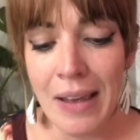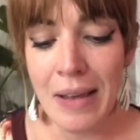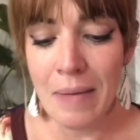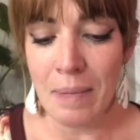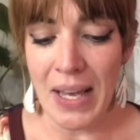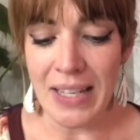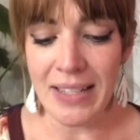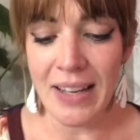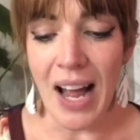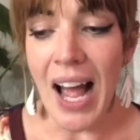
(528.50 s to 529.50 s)
But
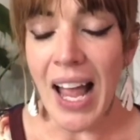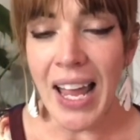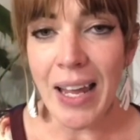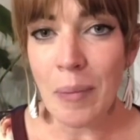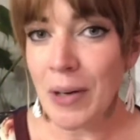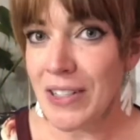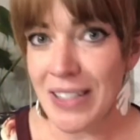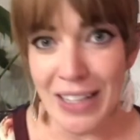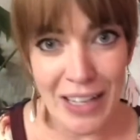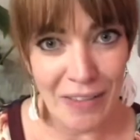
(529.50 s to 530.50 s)
I
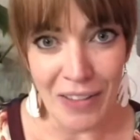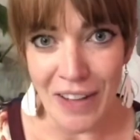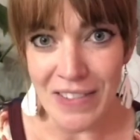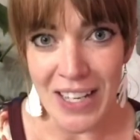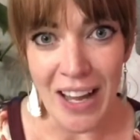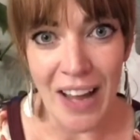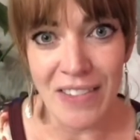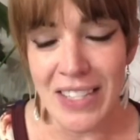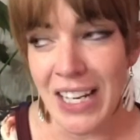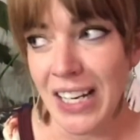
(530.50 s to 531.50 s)
personally have loved it. I've
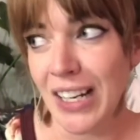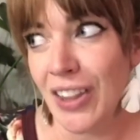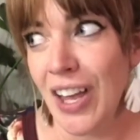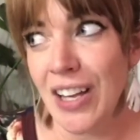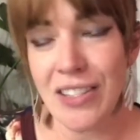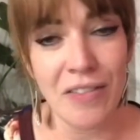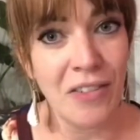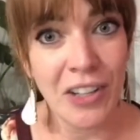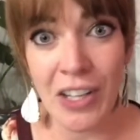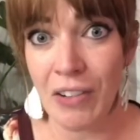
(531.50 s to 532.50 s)
seen lots of
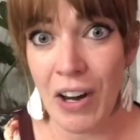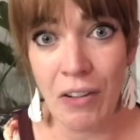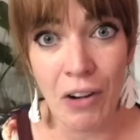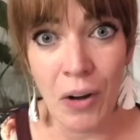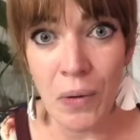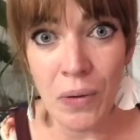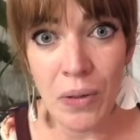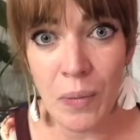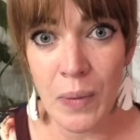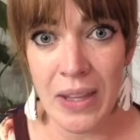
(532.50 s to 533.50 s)
really great growth
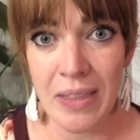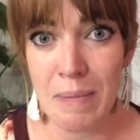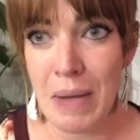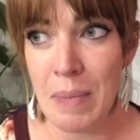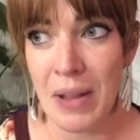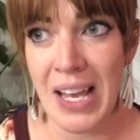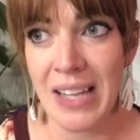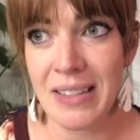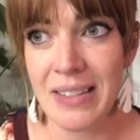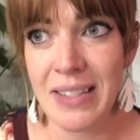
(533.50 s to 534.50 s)
with my
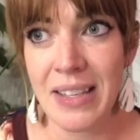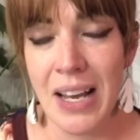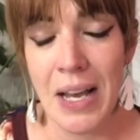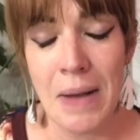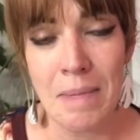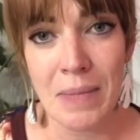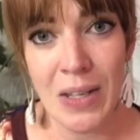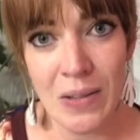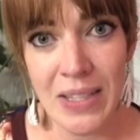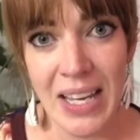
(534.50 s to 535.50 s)
plants
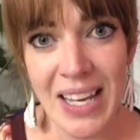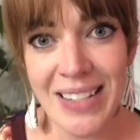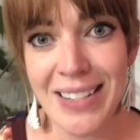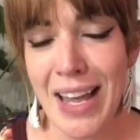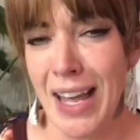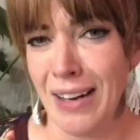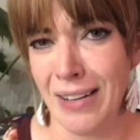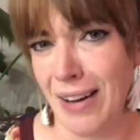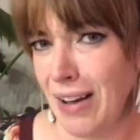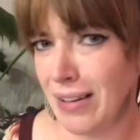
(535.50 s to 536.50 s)
using it,
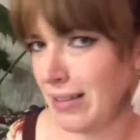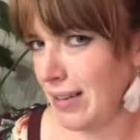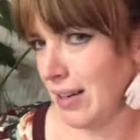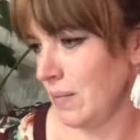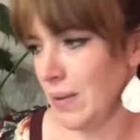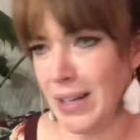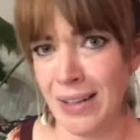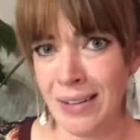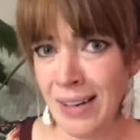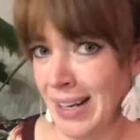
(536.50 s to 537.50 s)
and knock on
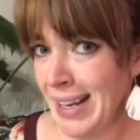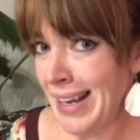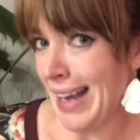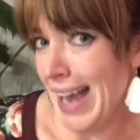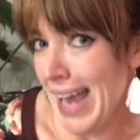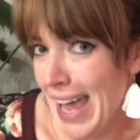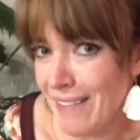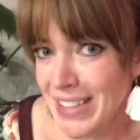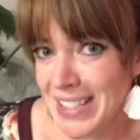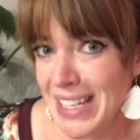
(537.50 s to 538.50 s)
wood, I
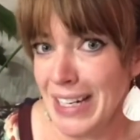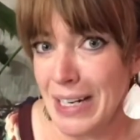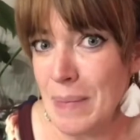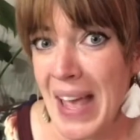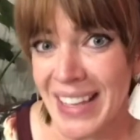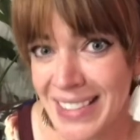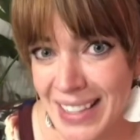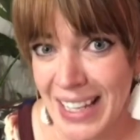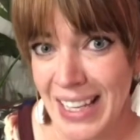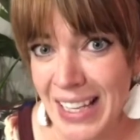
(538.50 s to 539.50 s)
haven't seen any pests
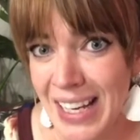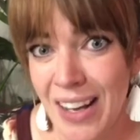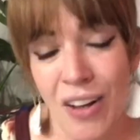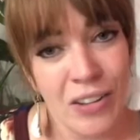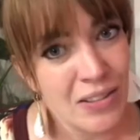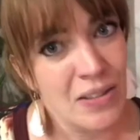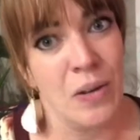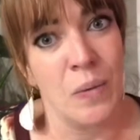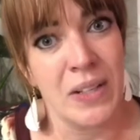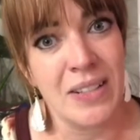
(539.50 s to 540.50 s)
lately also,
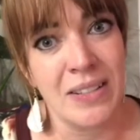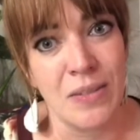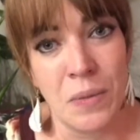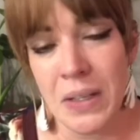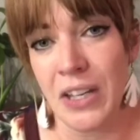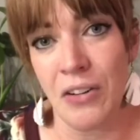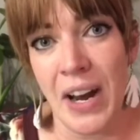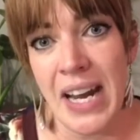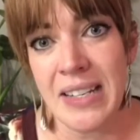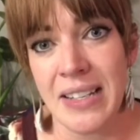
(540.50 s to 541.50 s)
which is really
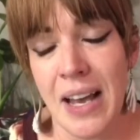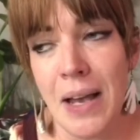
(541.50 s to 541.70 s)
great.